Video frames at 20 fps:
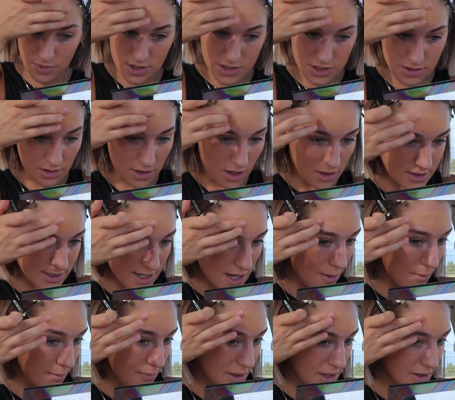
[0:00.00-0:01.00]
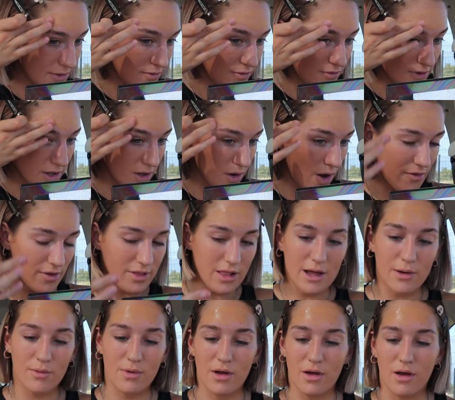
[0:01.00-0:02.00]
What's lockdown been for you? I feel
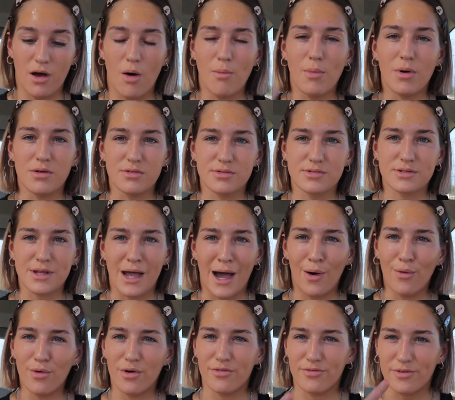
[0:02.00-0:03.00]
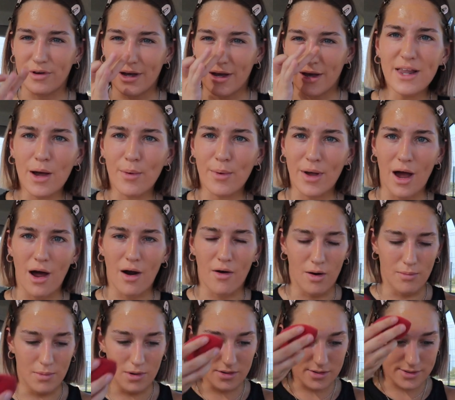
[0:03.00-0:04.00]
like we're almost out of it. I feel like we are
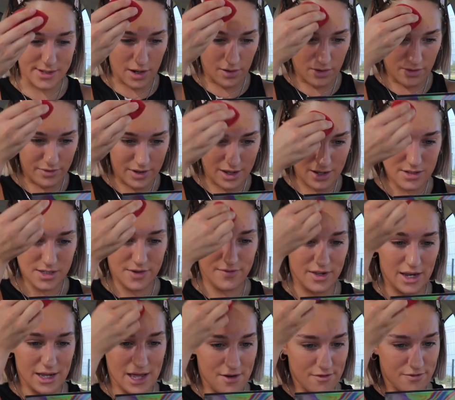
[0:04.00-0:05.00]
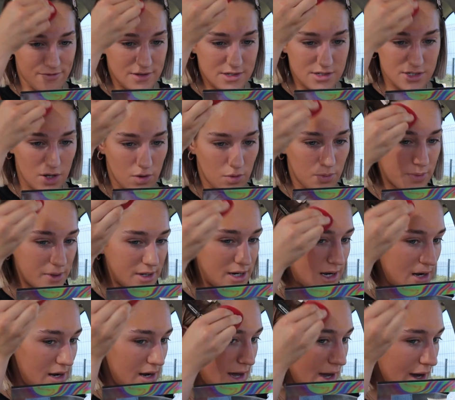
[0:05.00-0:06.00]
almost out of it because I feel like everything's
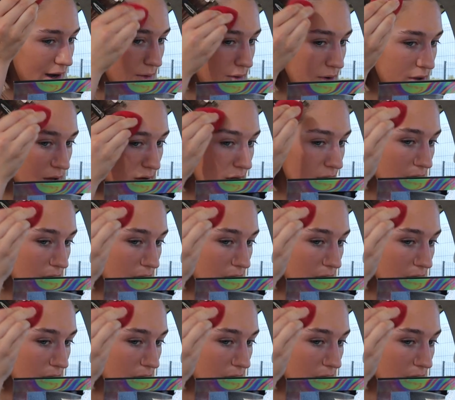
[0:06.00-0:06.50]
opening now.